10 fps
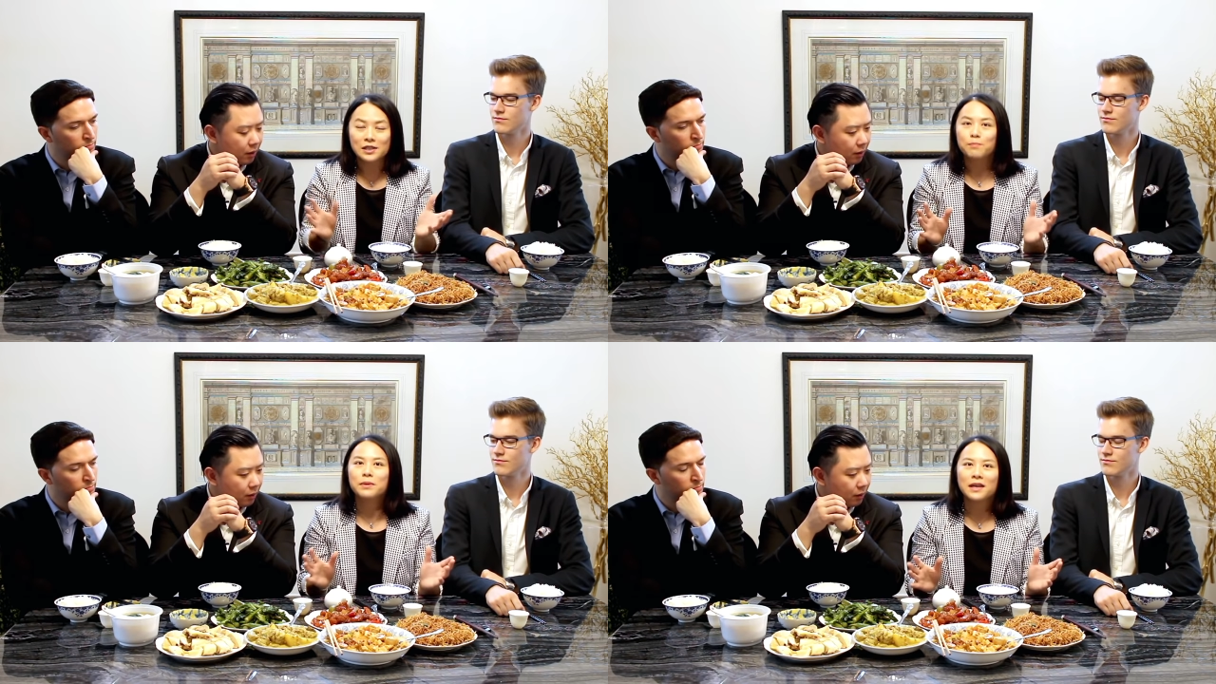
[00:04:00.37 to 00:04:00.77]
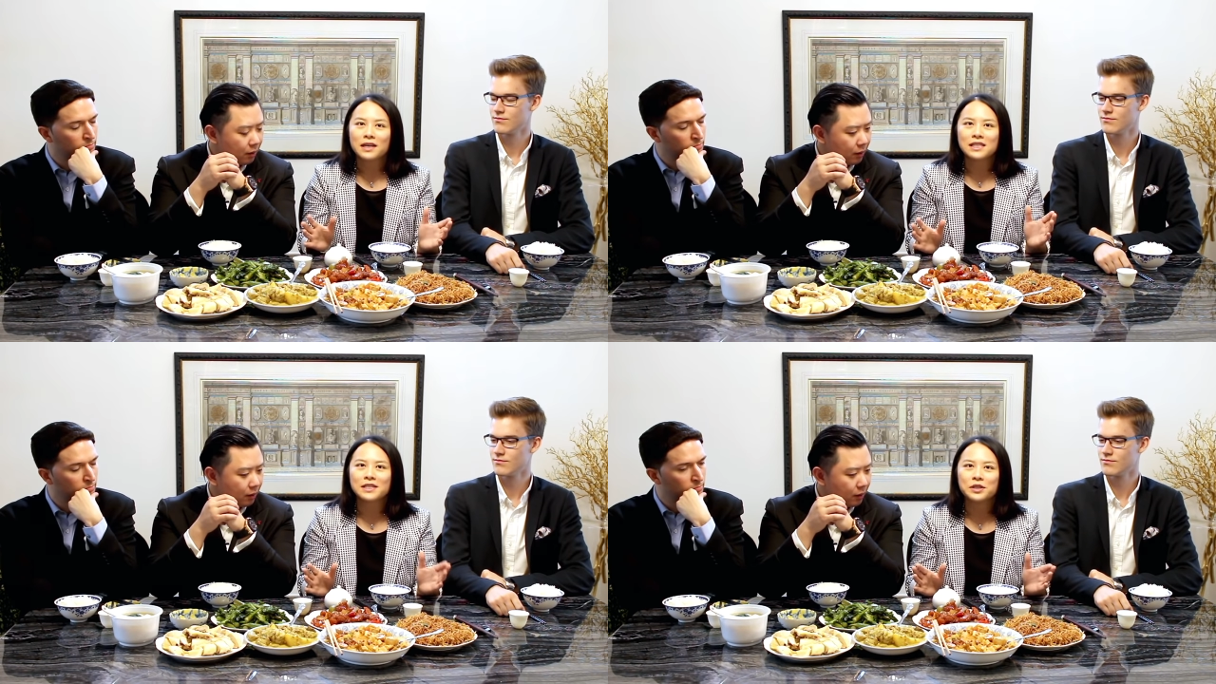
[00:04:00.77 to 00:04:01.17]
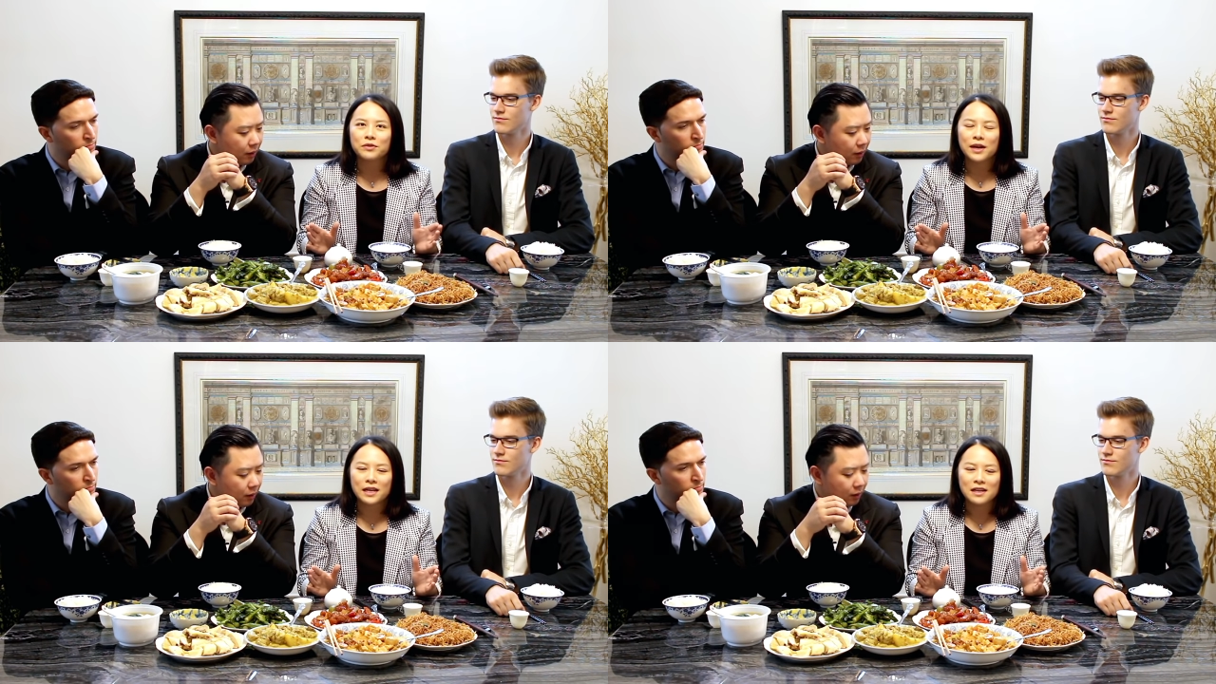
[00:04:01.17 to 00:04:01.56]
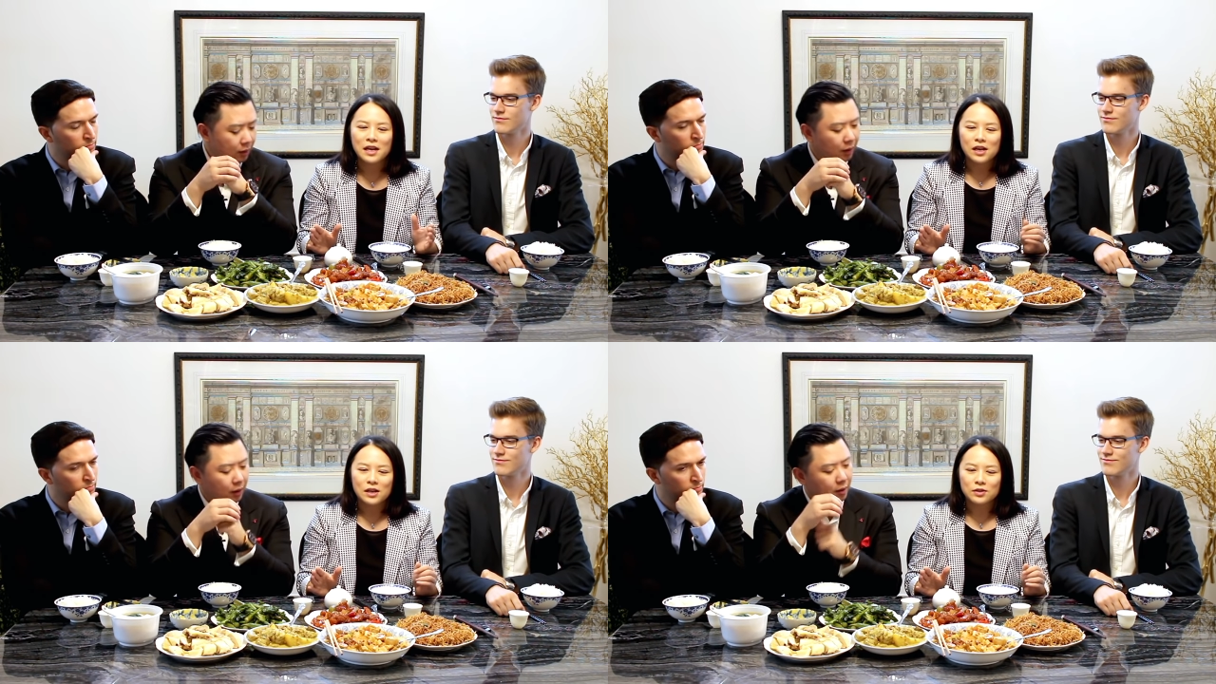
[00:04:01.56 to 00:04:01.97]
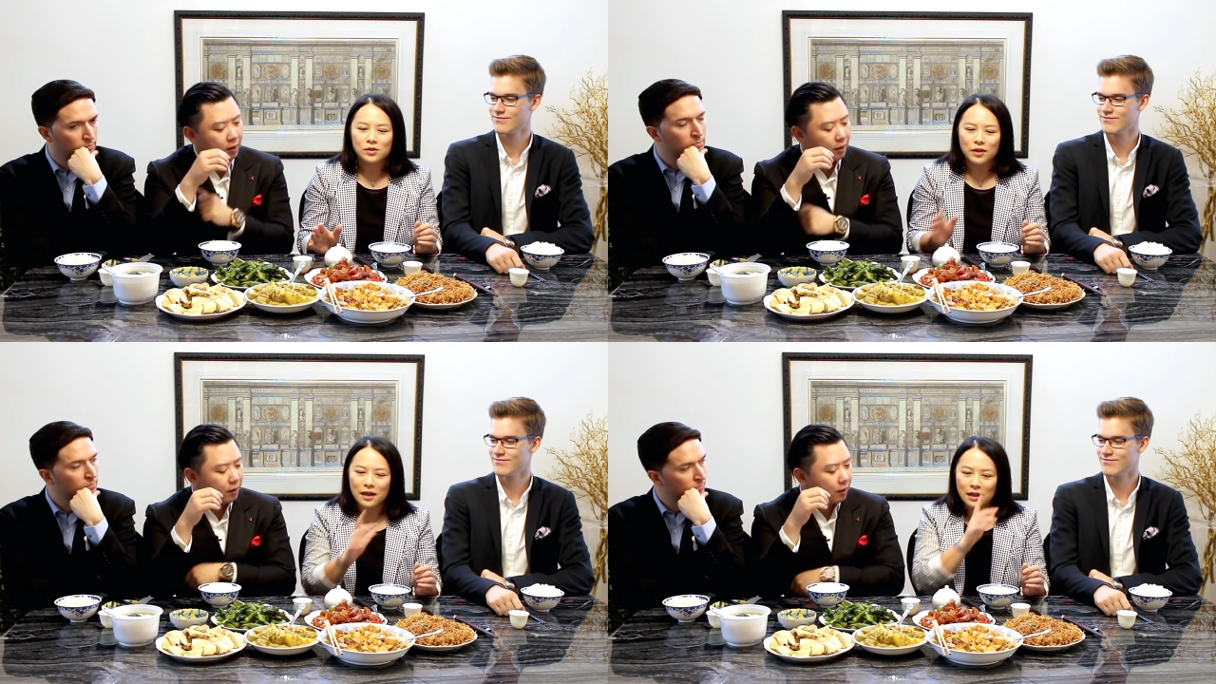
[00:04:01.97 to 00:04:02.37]
Speaker 1: It's a big deal, right? Yes.
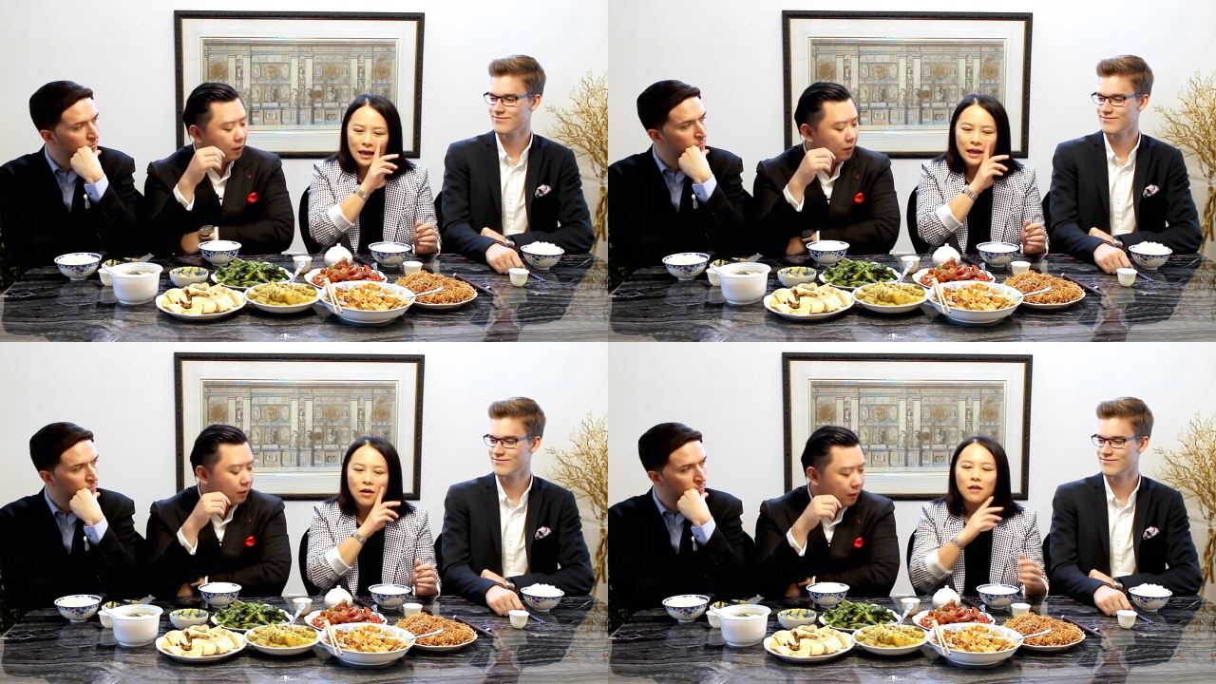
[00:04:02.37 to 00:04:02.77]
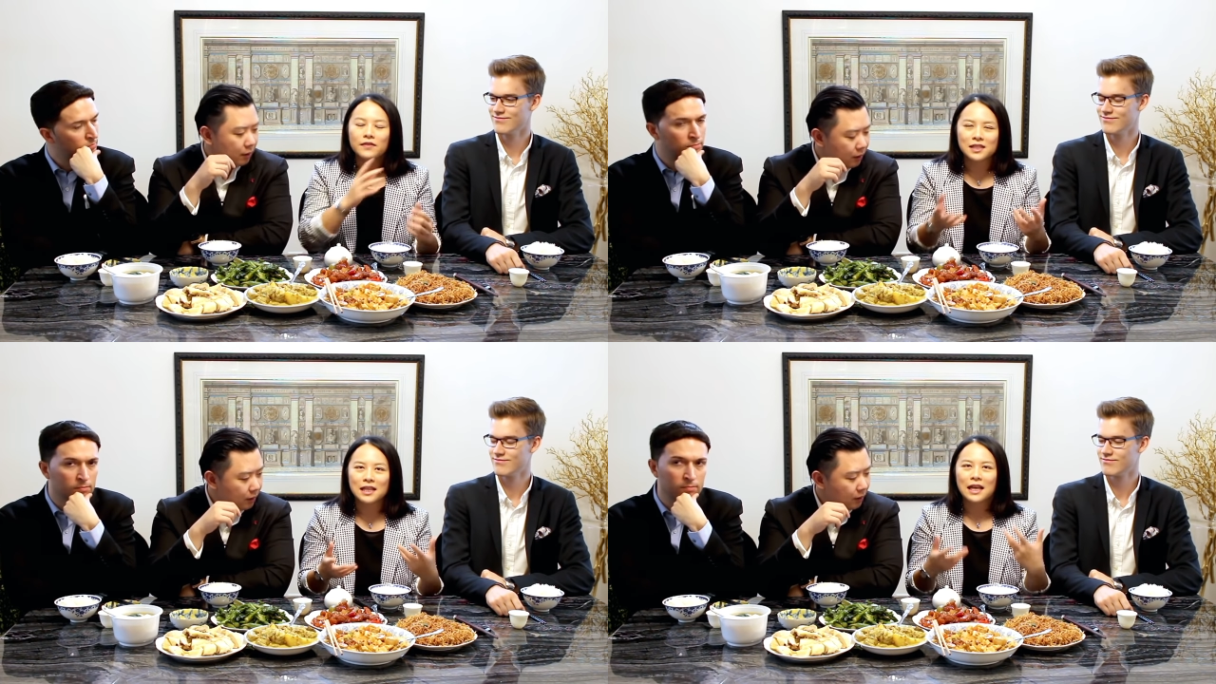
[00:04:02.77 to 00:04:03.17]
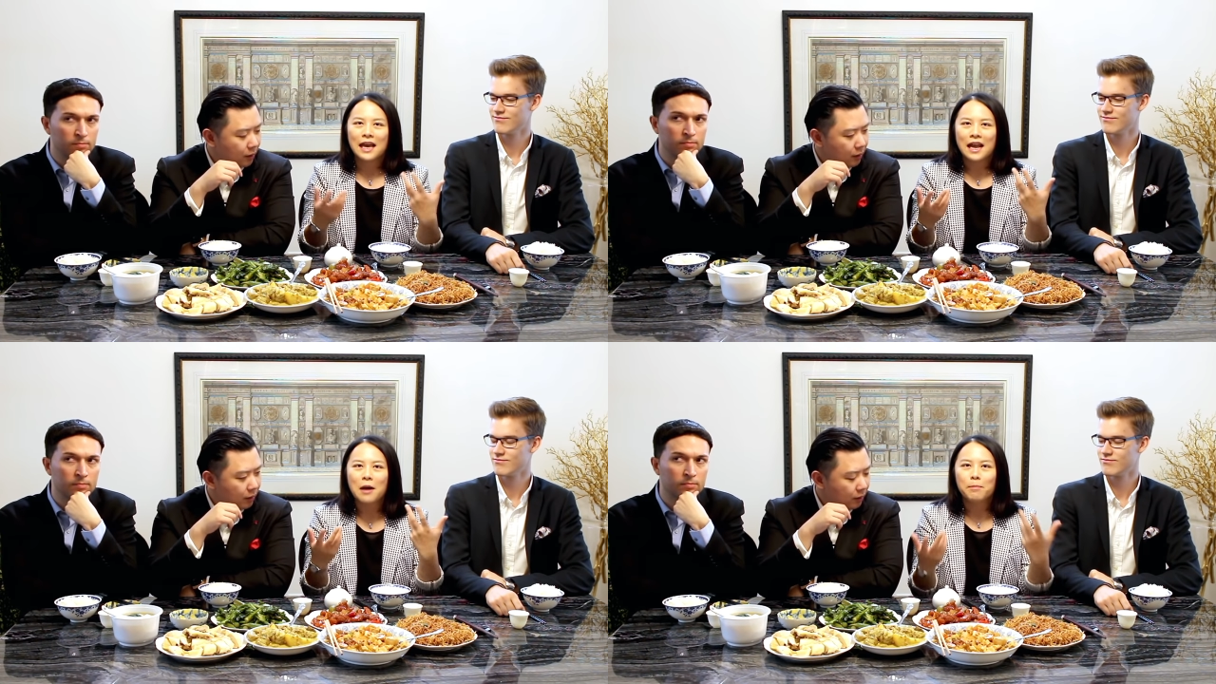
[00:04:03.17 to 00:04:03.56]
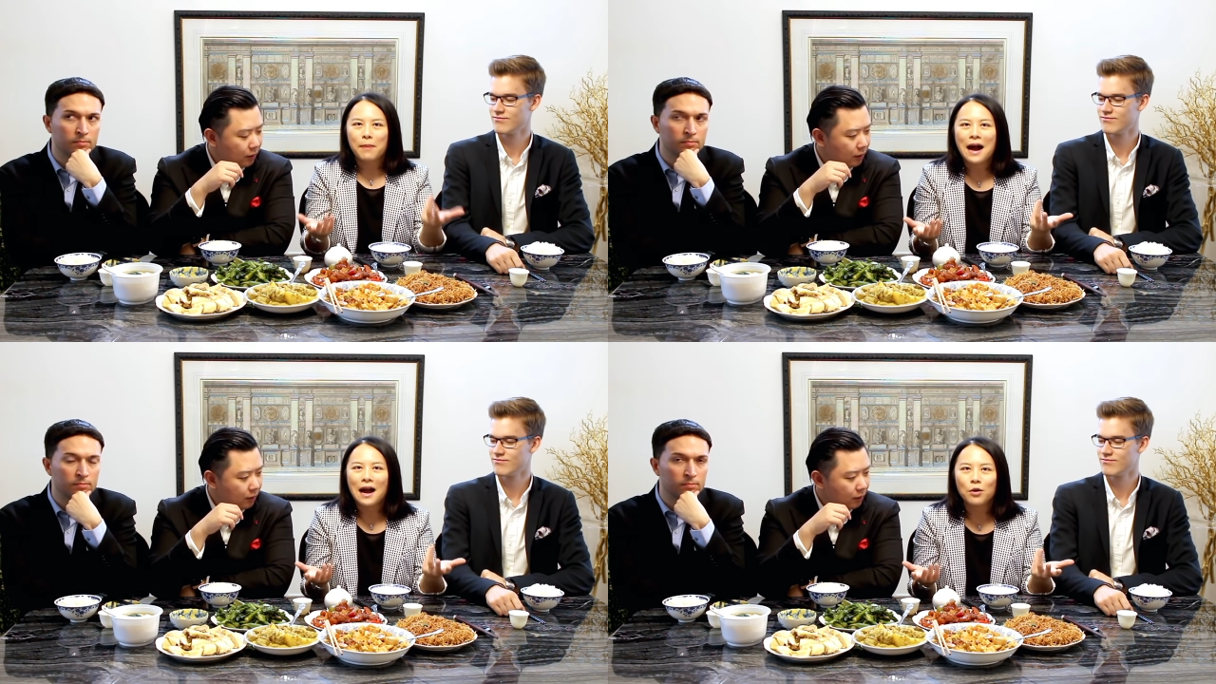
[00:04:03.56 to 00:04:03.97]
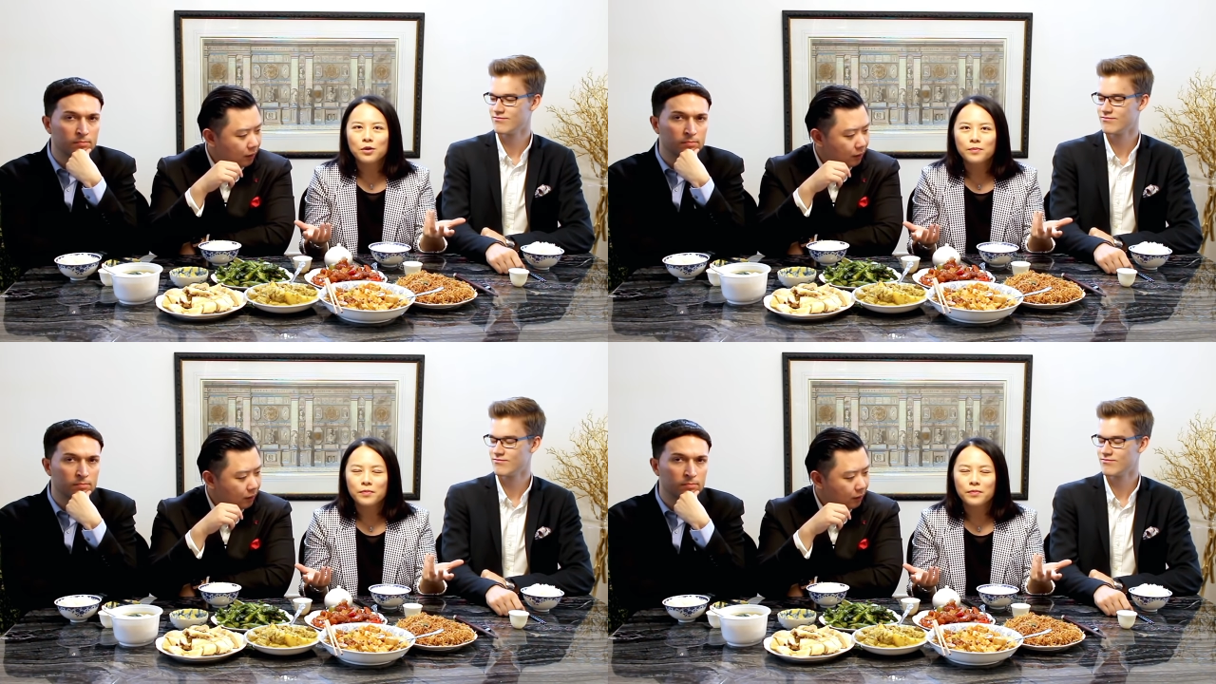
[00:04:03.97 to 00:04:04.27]
So then they obviously they cannot bow